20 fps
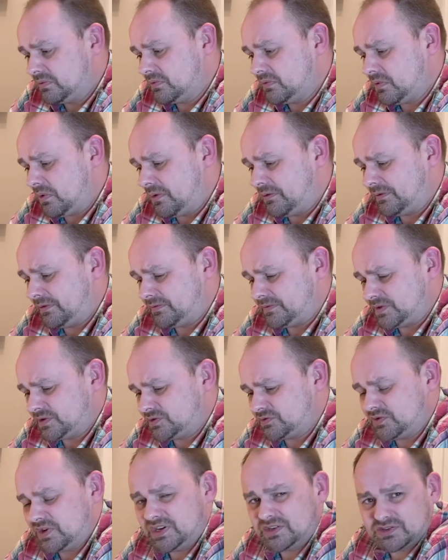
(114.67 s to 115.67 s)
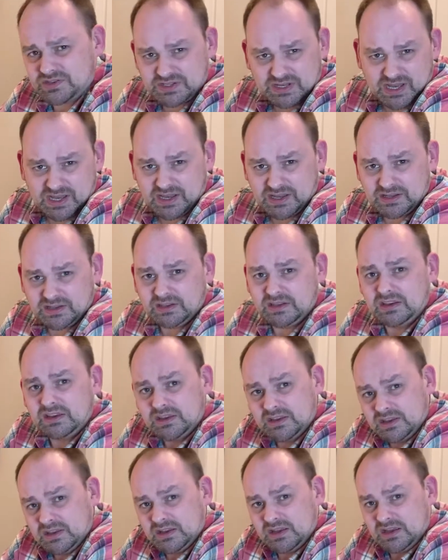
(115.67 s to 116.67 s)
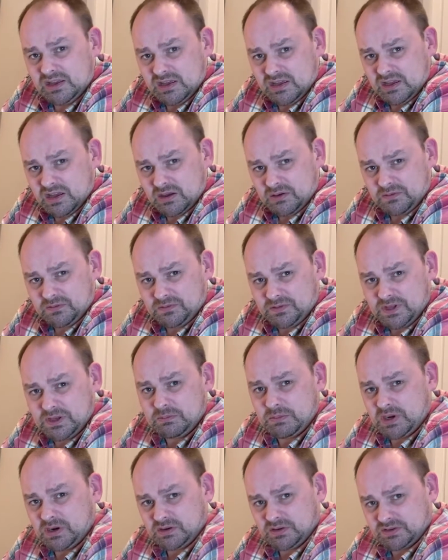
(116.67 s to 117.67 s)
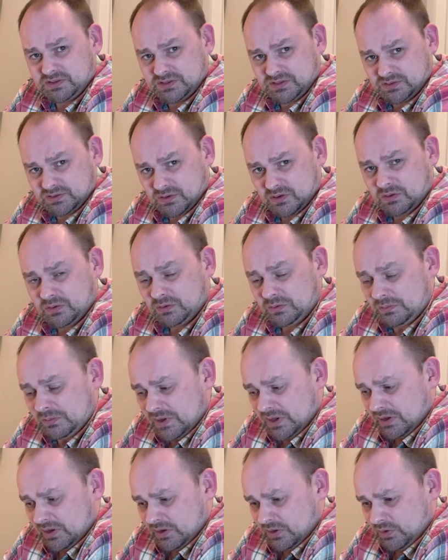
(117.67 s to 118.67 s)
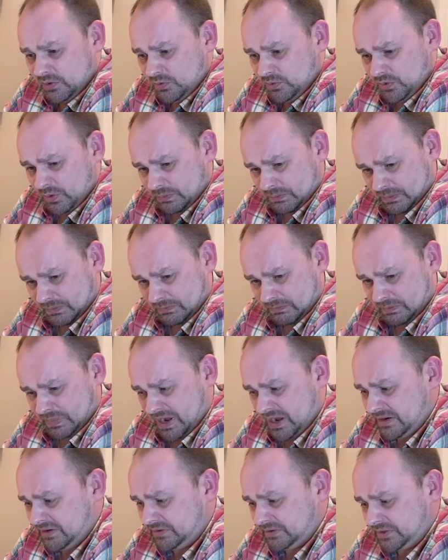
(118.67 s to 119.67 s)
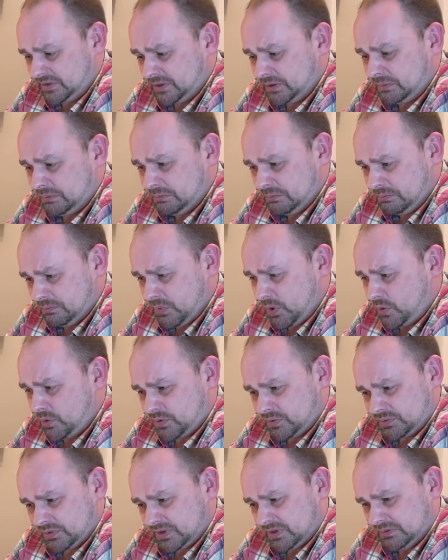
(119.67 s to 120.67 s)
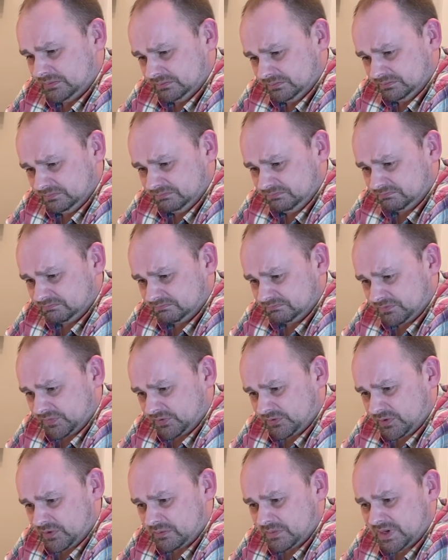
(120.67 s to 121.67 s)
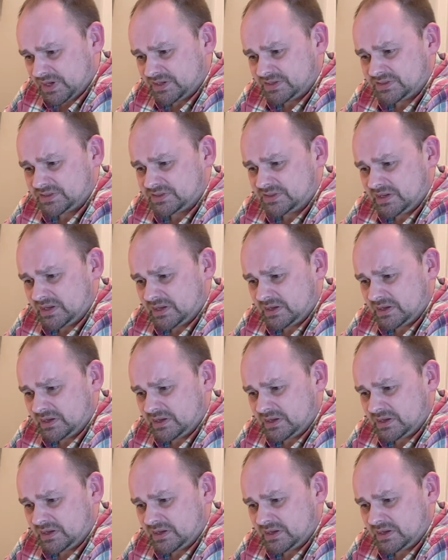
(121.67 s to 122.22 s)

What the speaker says: off of a strange guy at a flea market stall who apparently borrowed it from his